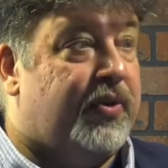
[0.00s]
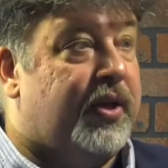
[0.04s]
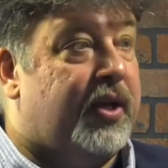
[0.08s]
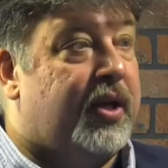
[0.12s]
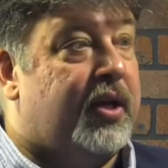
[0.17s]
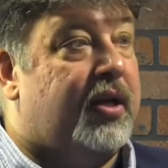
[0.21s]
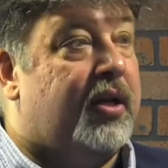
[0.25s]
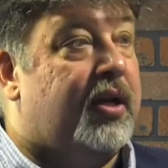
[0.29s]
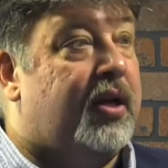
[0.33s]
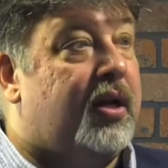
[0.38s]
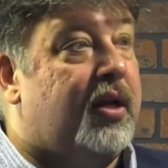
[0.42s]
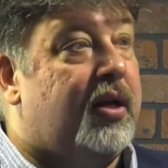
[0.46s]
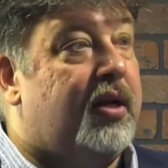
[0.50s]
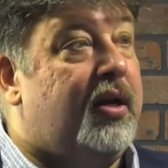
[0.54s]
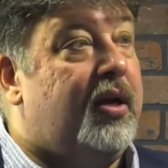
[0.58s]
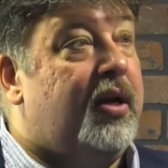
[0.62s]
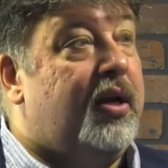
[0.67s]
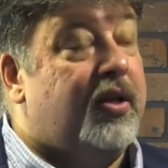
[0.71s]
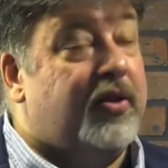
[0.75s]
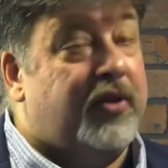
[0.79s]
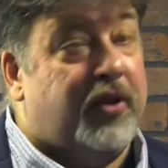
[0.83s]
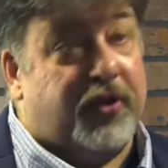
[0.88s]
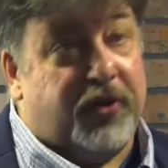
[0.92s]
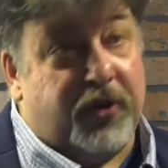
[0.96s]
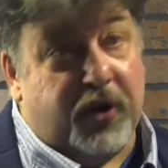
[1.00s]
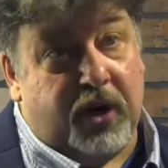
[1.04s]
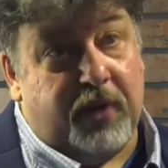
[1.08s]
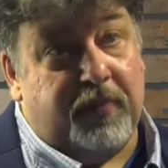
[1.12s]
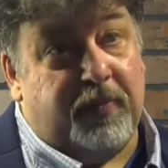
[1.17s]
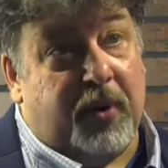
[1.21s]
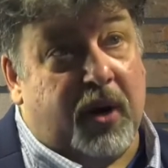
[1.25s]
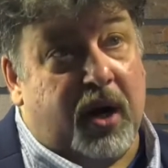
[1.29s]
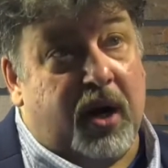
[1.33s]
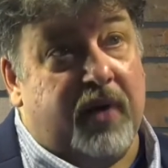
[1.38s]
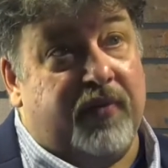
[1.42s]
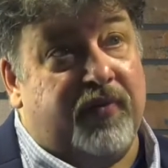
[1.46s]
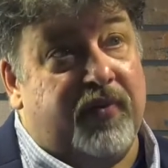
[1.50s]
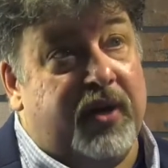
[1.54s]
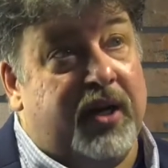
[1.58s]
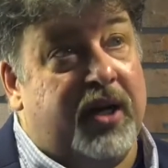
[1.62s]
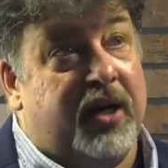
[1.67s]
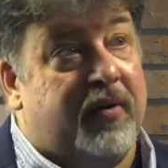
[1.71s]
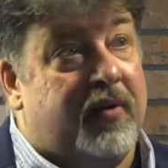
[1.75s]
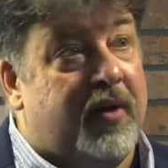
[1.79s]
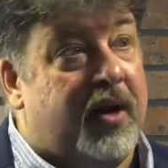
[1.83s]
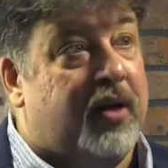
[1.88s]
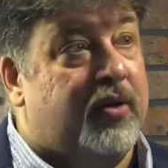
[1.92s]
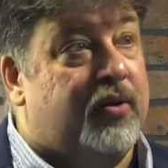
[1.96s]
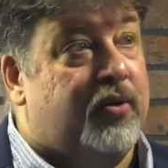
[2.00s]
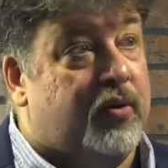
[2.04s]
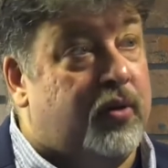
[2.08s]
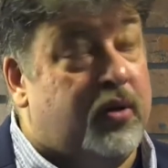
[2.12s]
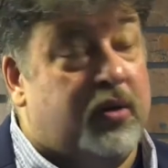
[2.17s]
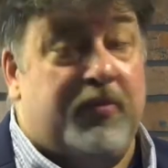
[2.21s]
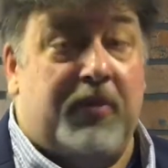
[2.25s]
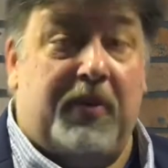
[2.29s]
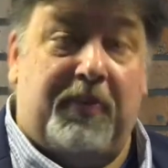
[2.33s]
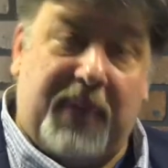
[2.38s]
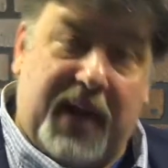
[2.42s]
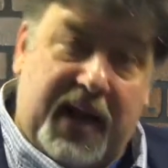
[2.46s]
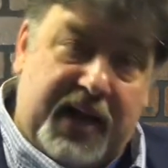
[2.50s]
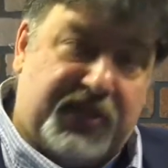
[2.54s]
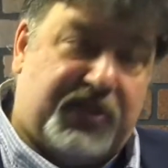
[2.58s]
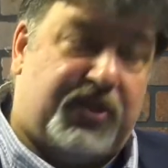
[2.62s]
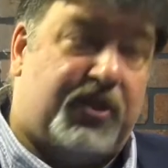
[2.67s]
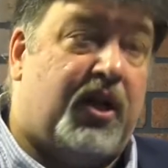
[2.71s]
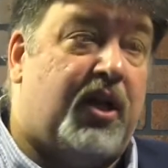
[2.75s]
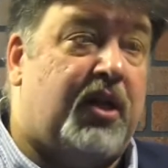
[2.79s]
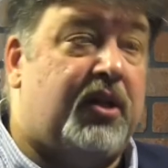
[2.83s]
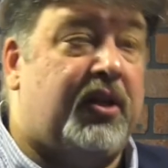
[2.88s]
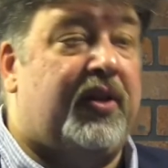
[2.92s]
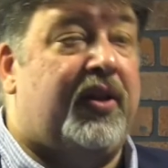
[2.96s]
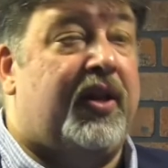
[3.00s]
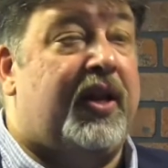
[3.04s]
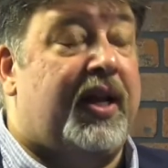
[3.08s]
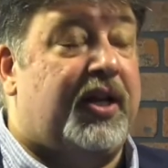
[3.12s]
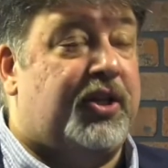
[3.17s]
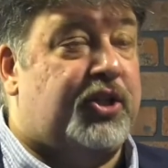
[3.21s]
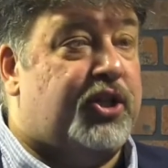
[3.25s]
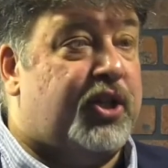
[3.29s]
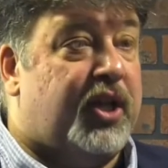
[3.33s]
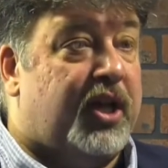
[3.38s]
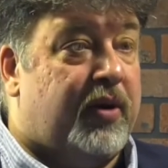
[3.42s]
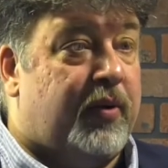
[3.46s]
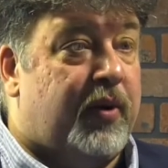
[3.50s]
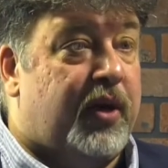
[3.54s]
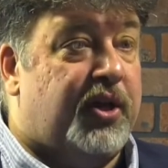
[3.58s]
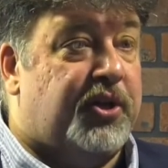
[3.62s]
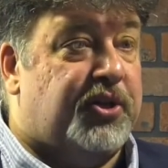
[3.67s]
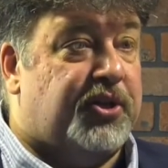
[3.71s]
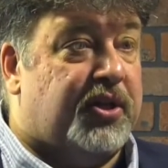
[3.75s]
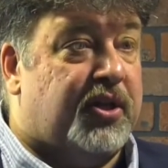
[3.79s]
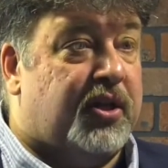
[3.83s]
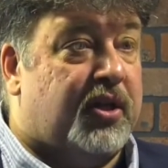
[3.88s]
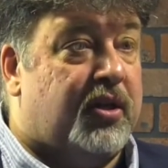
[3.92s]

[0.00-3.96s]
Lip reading: Then the third part, if we get around to it, will be passing on to the next generation,